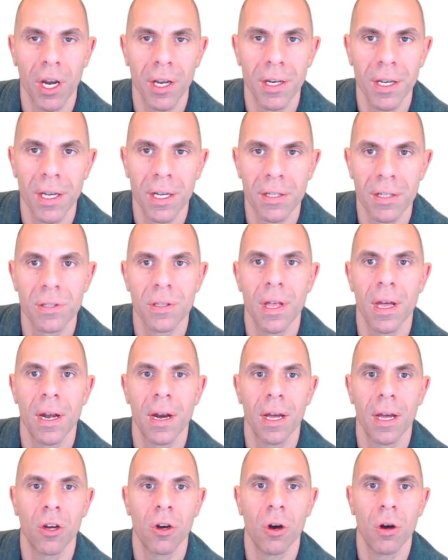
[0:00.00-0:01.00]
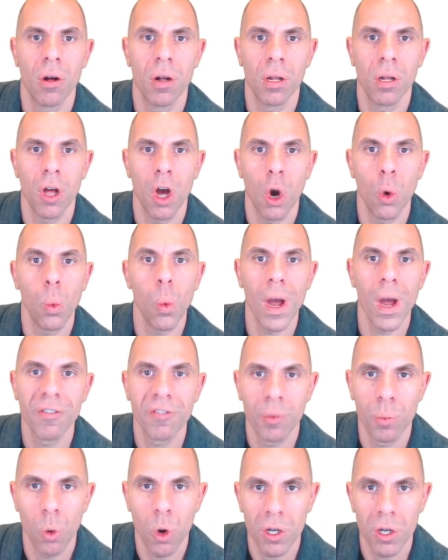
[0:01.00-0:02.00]
ideas that I call away
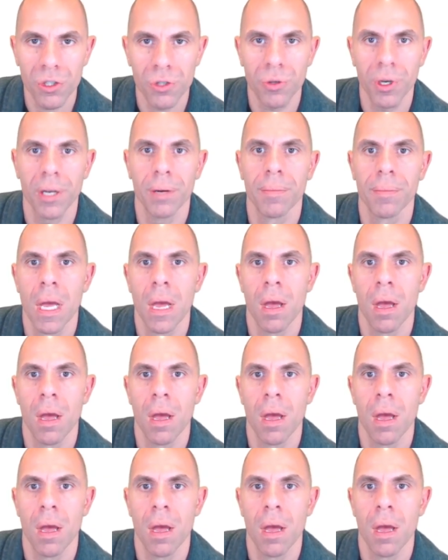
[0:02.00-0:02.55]
from Wall Street,